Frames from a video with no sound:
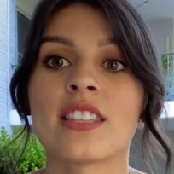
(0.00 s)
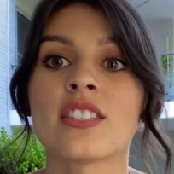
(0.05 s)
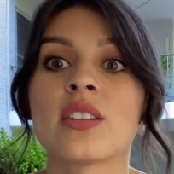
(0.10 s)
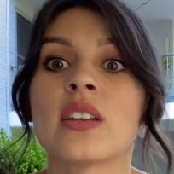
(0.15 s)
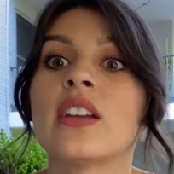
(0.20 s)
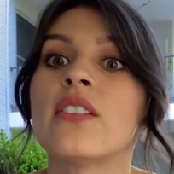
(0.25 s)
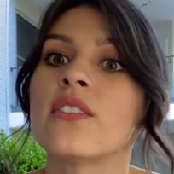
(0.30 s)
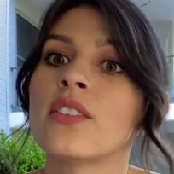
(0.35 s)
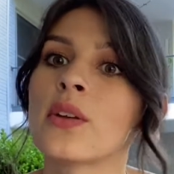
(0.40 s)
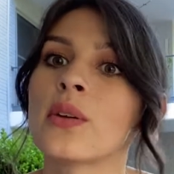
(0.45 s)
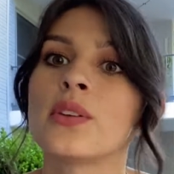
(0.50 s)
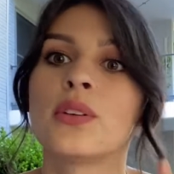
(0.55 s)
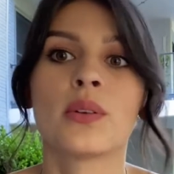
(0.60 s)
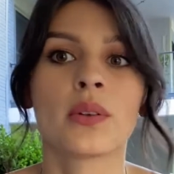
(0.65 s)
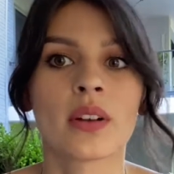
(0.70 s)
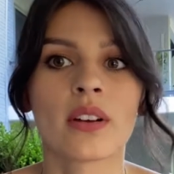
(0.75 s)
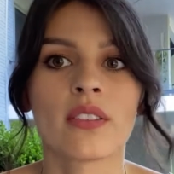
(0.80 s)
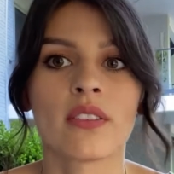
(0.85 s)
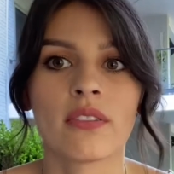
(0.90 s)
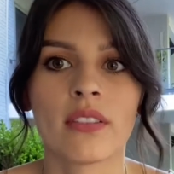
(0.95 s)
So even though you
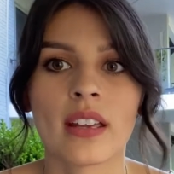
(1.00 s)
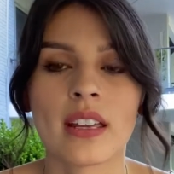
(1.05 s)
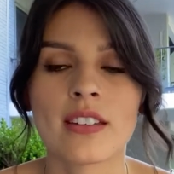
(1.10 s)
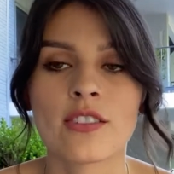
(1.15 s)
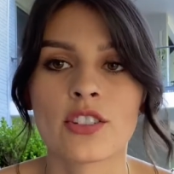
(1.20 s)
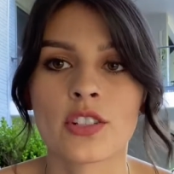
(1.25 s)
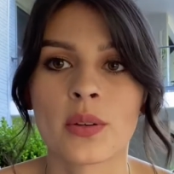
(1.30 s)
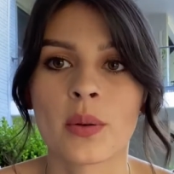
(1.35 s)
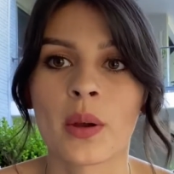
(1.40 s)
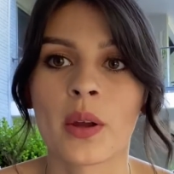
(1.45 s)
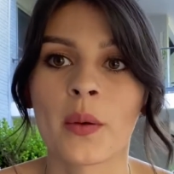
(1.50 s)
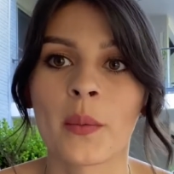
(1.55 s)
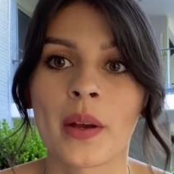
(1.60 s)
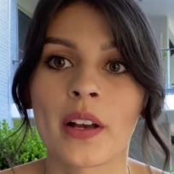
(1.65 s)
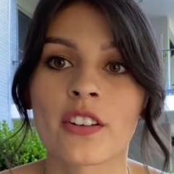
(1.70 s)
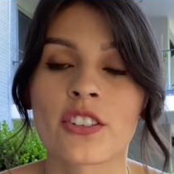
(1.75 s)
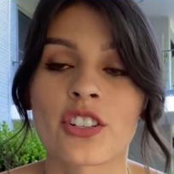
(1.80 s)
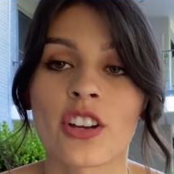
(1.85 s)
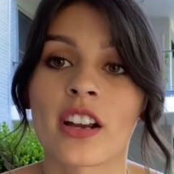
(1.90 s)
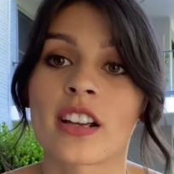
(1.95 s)
could fit into a
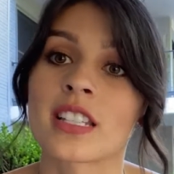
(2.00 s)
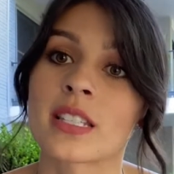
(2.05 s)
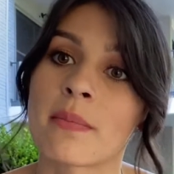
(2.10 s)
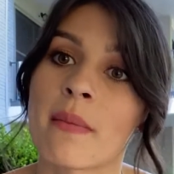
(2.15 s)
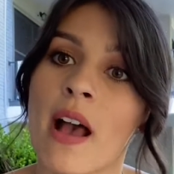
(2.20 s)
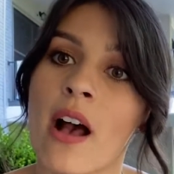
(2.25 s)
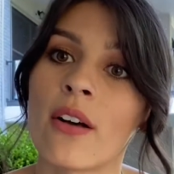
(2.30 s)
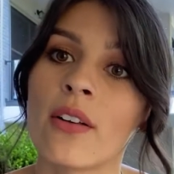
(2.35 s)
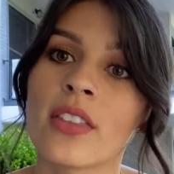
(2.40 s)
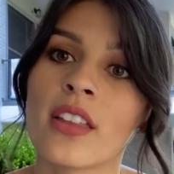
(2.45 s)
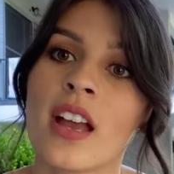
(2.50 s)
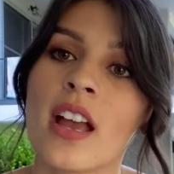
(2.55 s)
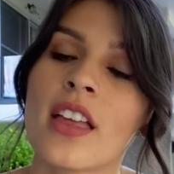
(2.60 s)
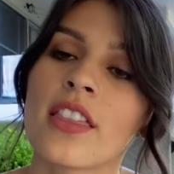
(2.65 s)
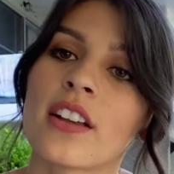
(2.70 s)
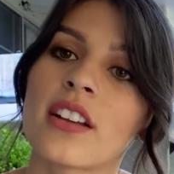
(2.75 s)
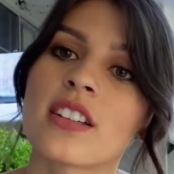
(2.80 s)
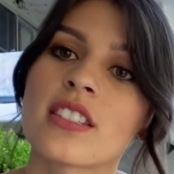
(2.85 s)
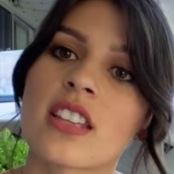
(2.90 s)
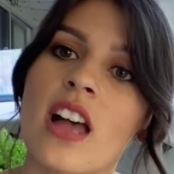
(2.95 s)
whale shark's mouth,
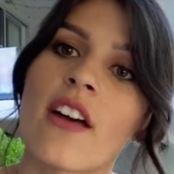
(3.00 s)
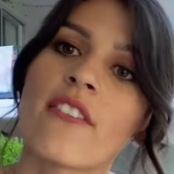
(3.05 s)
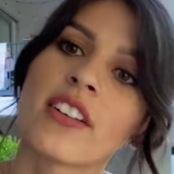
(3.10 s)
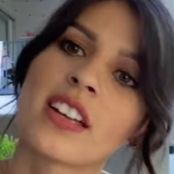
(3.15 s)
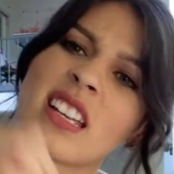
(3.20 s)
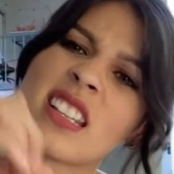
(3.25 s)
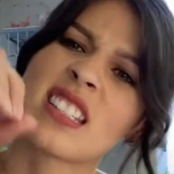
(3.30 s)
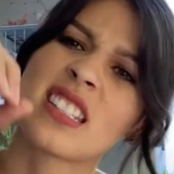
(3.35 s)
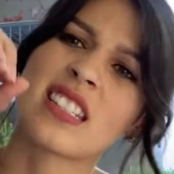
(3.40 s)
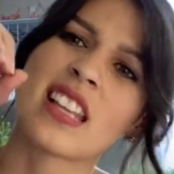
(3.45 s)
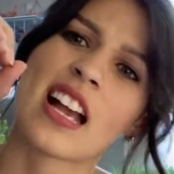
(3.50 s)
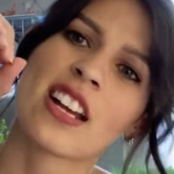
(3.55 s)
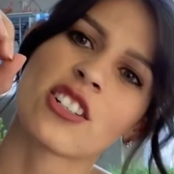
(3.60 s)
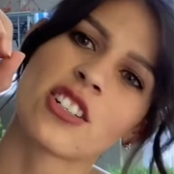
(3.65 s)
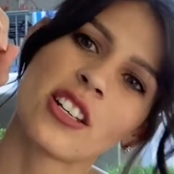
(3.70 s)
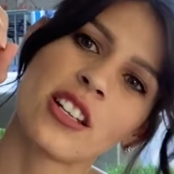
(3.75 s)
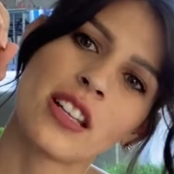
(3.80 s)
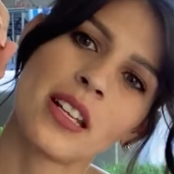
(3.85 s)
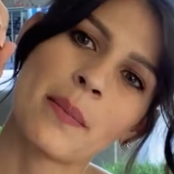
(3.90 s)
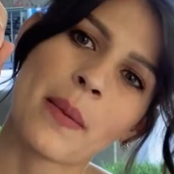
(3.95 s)
their esophagus is actually
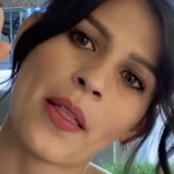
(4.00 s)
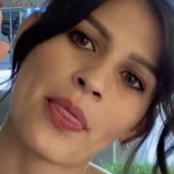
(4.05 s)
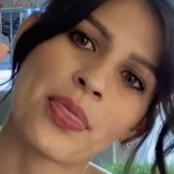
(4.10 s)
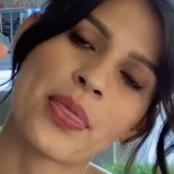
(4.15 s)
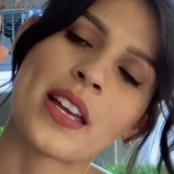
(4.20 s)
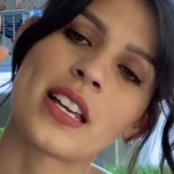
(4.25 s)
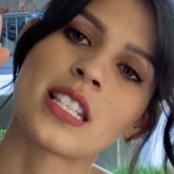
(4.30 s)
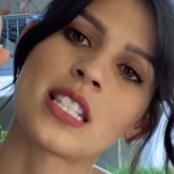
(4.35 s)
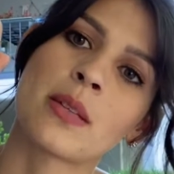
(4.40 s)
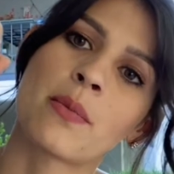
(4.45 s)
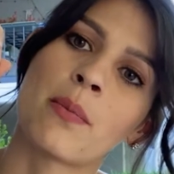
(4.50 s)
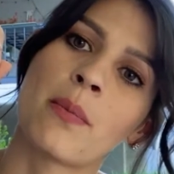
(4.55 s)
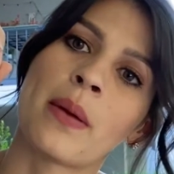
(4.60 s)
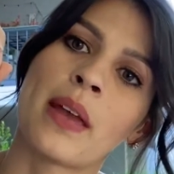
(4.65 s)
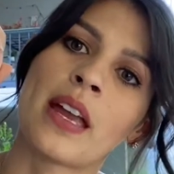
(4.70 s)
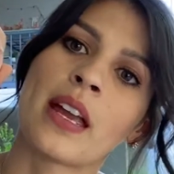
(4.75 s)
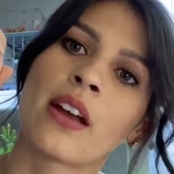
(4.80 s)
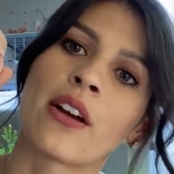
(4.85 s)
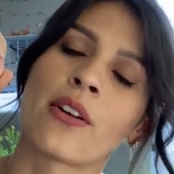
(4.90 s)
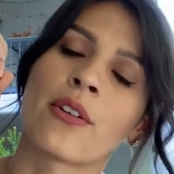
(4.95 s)
only about this
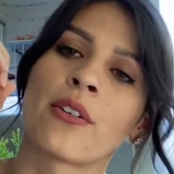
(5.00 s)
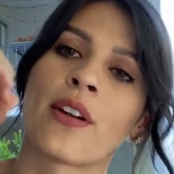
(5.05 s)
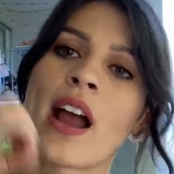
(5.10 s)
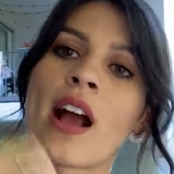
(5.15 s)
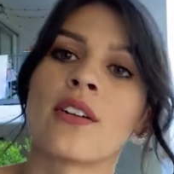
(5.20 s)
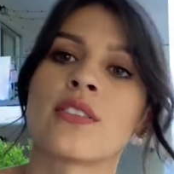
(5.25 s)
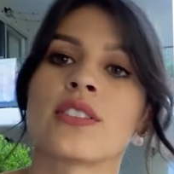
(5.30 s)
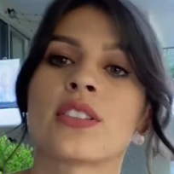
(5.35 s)
big around.